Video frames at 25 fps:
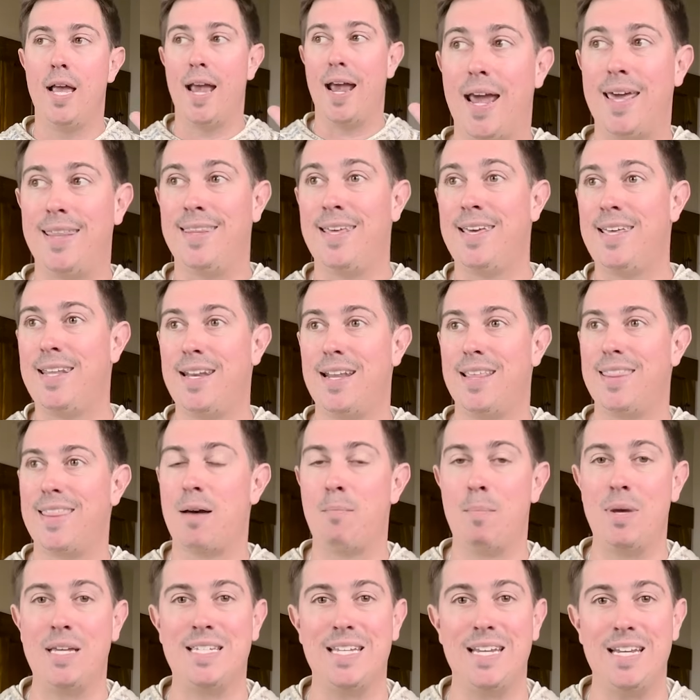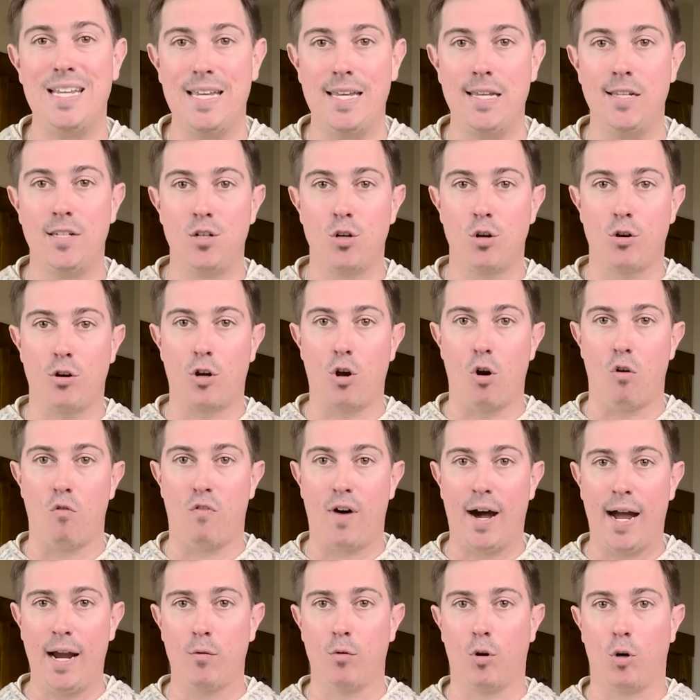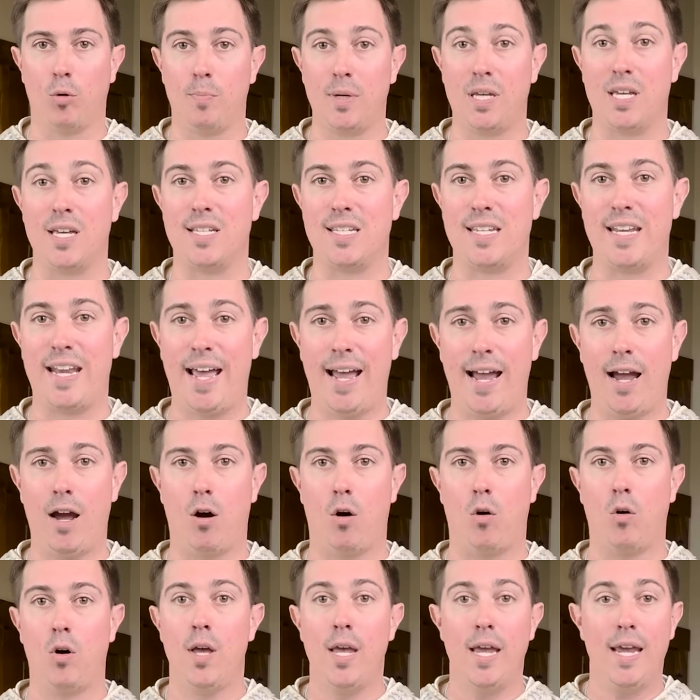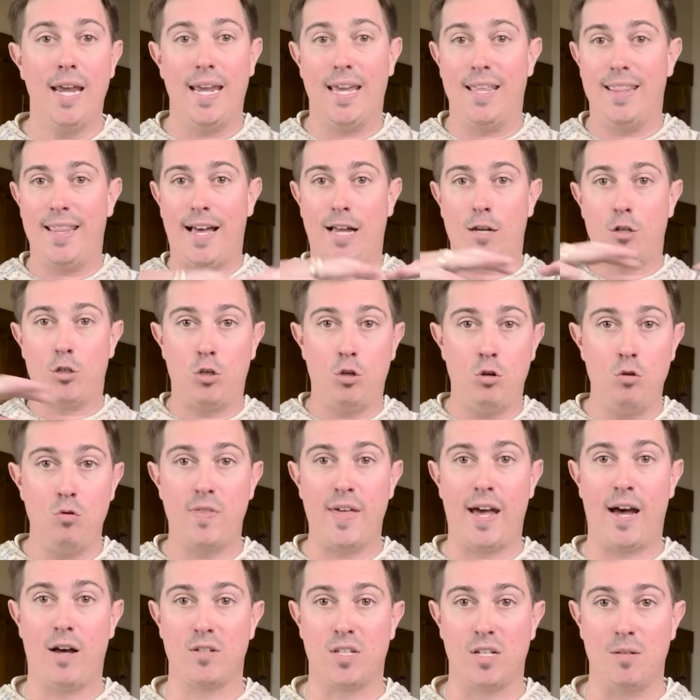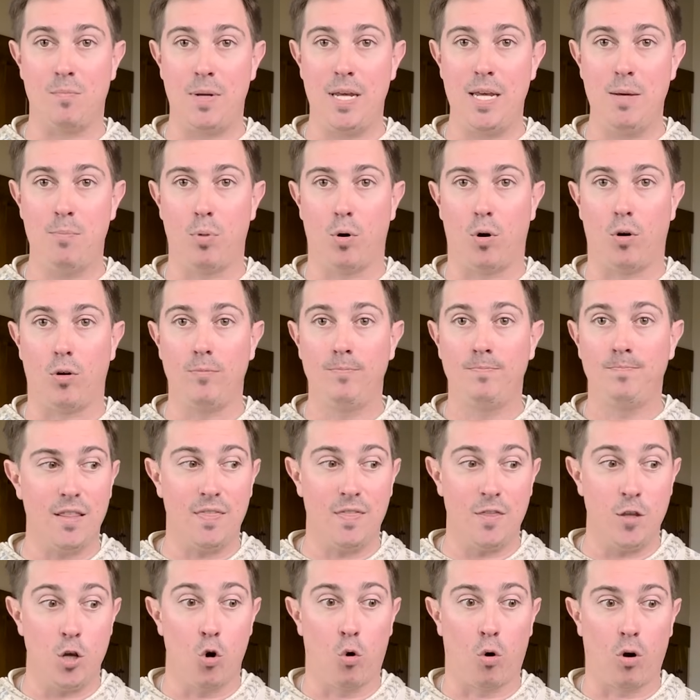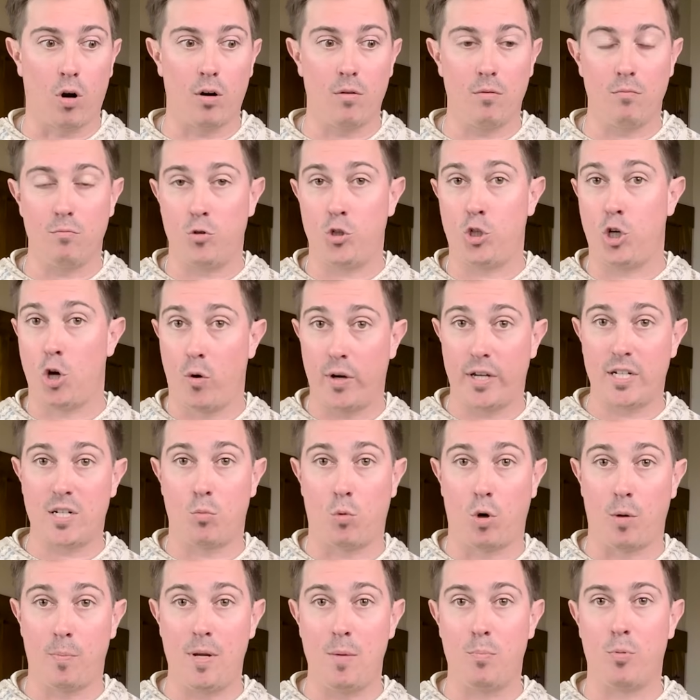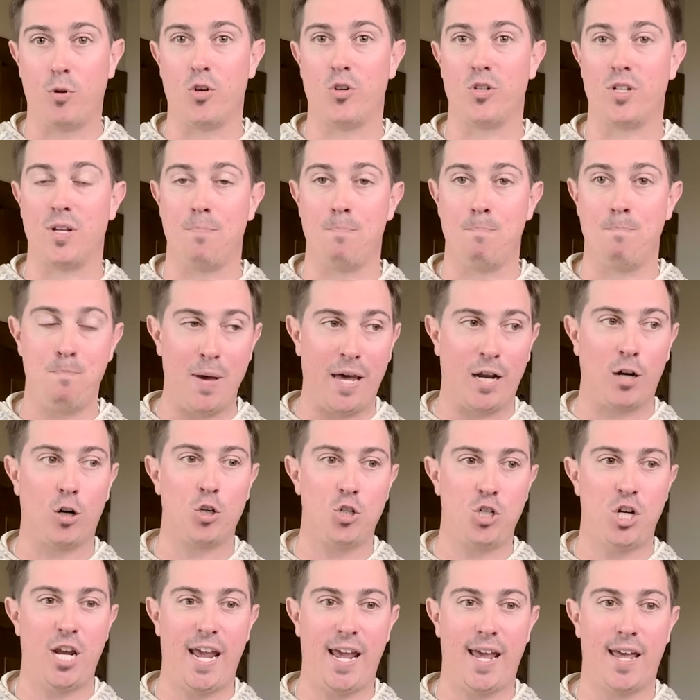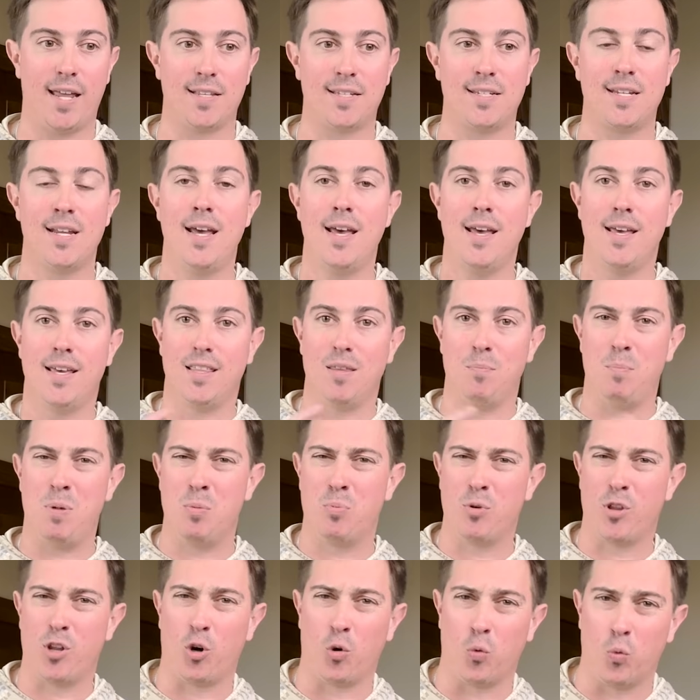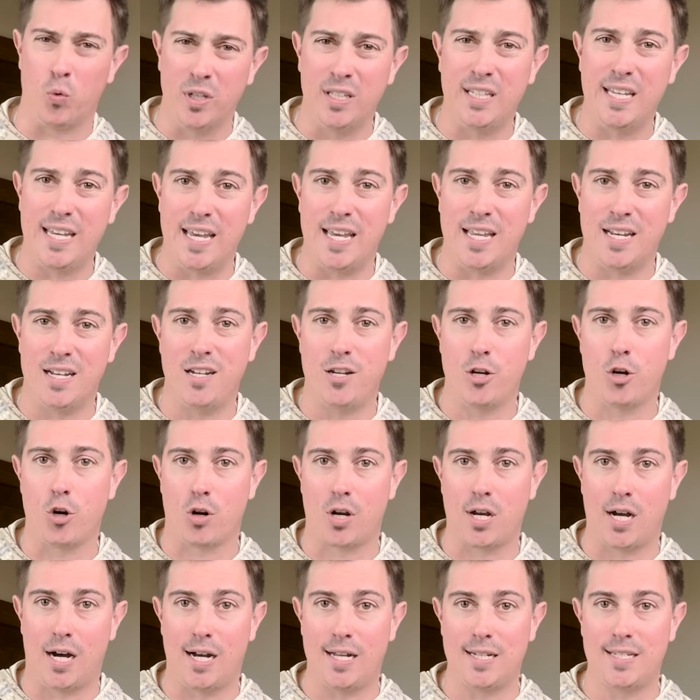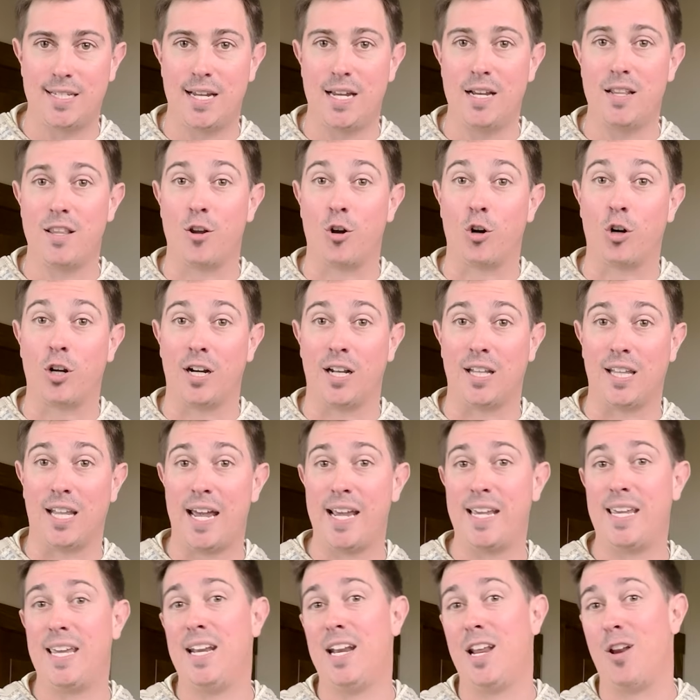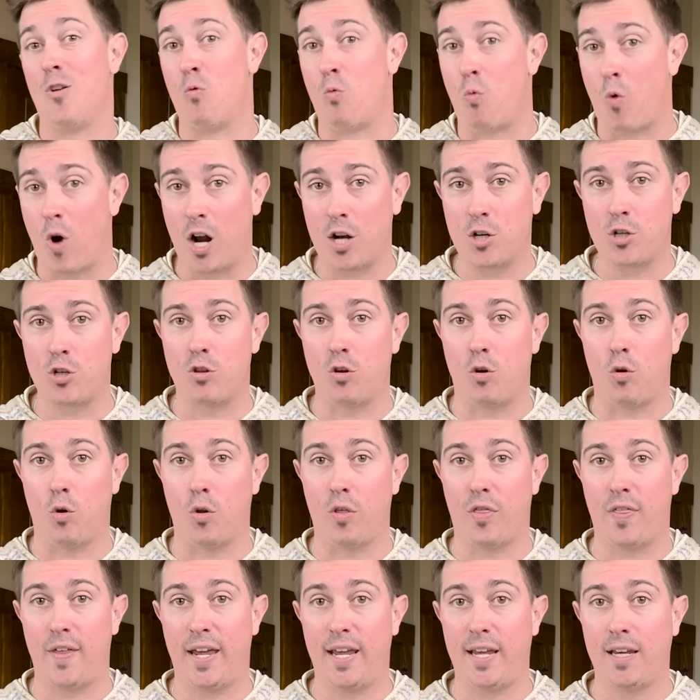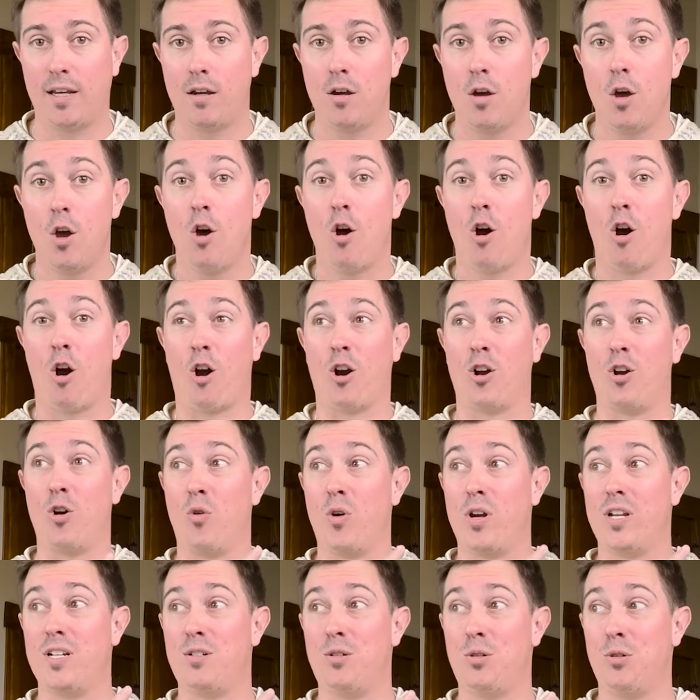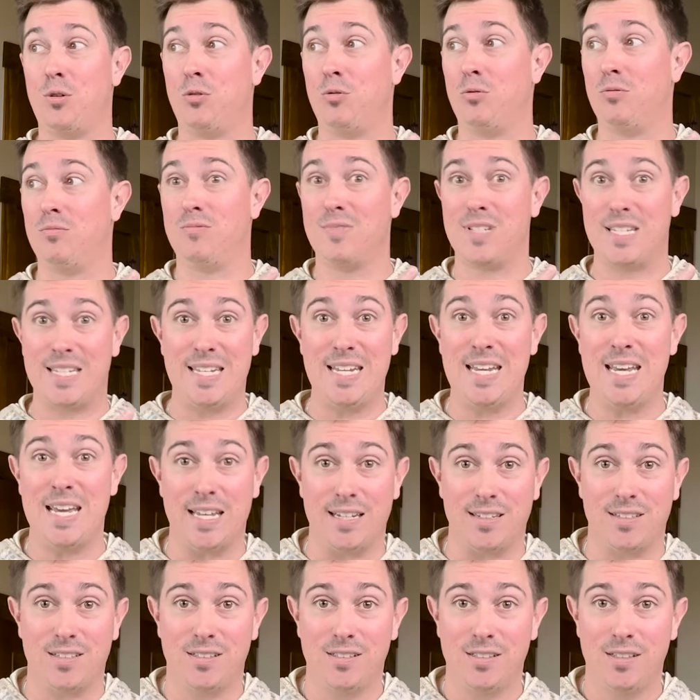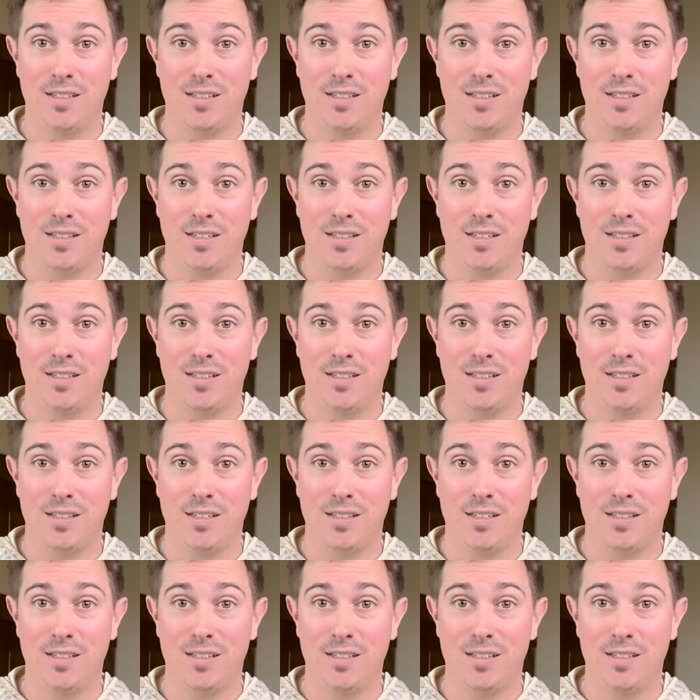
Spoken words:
And then that makes it easier to go viral because now in that 2,000 people, you're showing it to more people. There's a better chance that the people that are really into your content that are going to like it and watch the whole thing are going to see it.